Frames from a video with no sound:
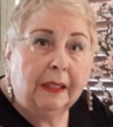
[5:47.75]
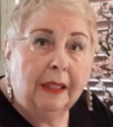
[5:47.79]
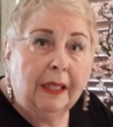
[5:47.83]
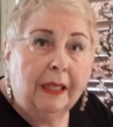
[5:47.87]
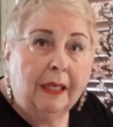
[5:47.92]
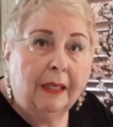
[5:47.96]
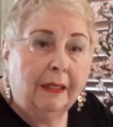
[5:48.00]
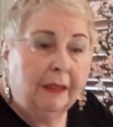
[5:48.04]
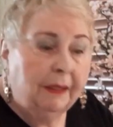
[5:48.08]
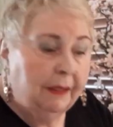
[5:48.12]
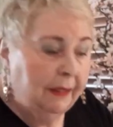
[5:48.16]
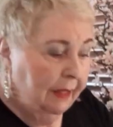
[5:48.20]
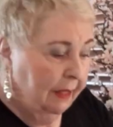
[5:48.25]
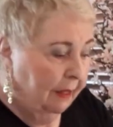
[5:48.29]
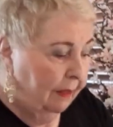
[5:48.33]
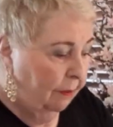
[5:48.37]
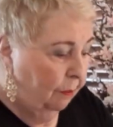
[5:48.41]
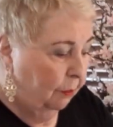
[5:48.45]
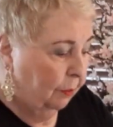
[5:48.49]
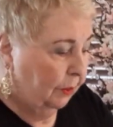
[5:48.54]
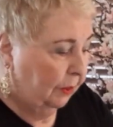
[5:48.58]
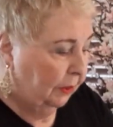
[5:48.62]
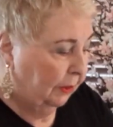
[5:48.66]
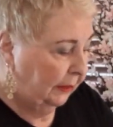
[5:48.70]
and
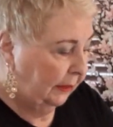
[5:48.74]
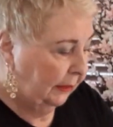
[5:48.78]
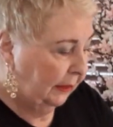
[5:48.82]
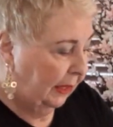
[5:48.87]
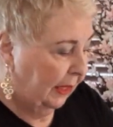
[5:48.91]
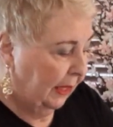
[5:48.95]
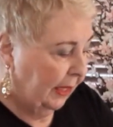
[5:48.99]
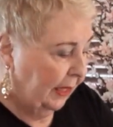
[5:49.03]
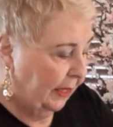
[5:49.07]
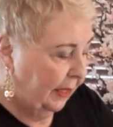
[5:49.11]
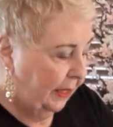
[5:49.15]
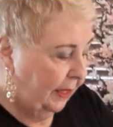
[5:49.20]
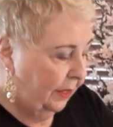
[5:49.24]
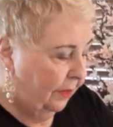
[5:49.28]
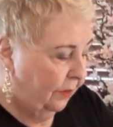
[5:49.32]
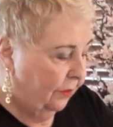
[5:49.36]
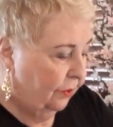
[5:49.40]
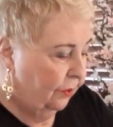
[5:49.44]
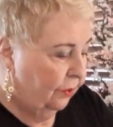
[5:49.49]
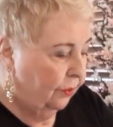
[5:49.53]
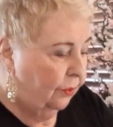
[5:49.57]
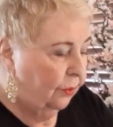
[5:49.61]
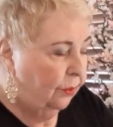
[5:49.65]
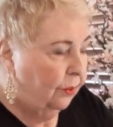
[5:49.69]
we'll slide
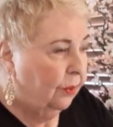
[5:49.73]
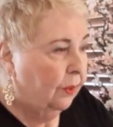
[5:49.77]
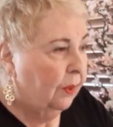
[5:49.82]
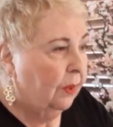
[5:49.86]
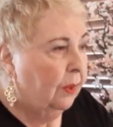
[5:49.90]
into